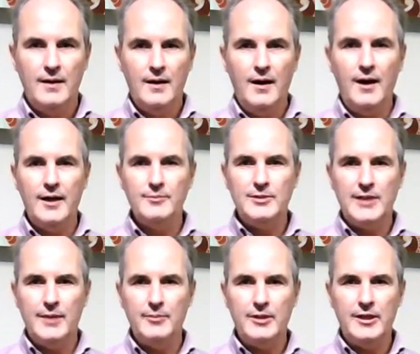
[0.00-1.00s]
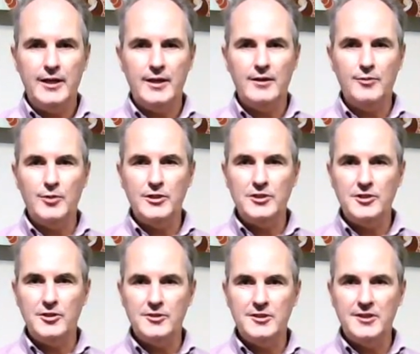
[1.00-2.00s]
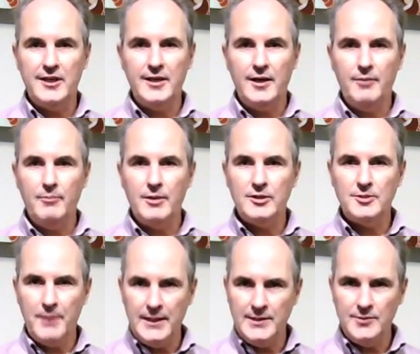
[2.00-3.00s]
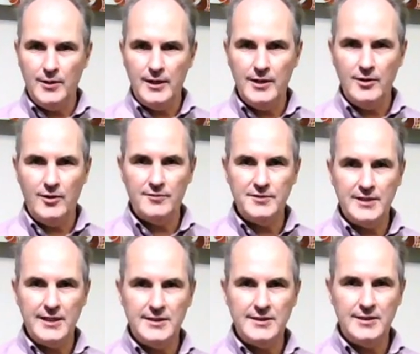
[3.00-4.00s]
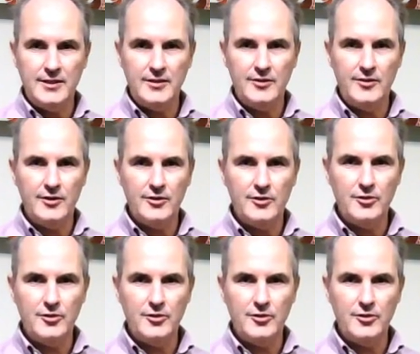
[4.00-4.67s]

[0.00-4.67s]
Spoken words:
Hi, I'm Simon King and I want to show you today a much better way of testing the